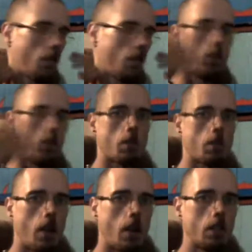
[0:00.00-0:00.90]
just about
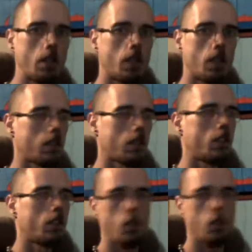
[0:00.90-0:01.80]
every translation
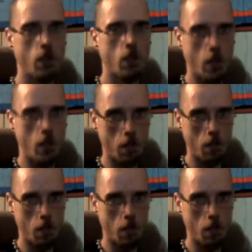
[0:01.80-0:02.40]
you can think of,